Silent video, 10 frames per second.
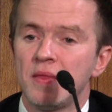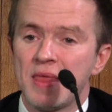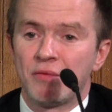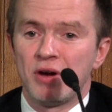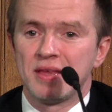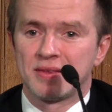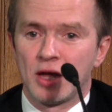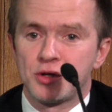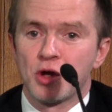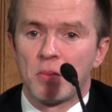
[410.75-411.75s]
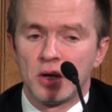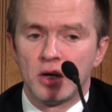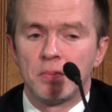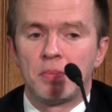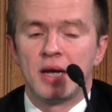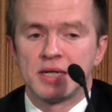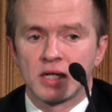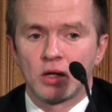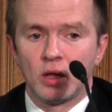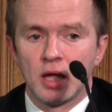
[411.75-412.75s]
there is a dominant
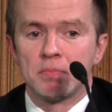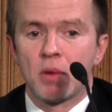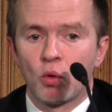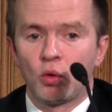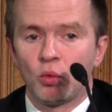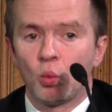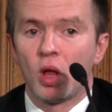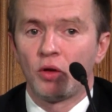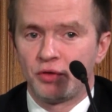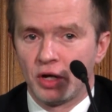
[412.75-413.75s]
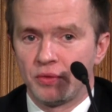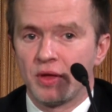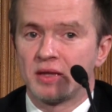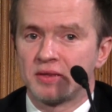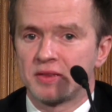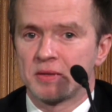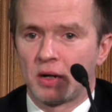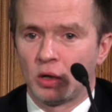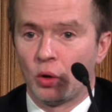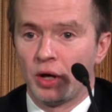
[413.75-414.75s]
political and moral worldview that exists
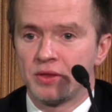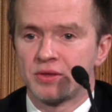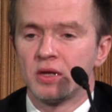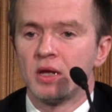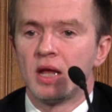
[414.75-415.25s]
among lawyers,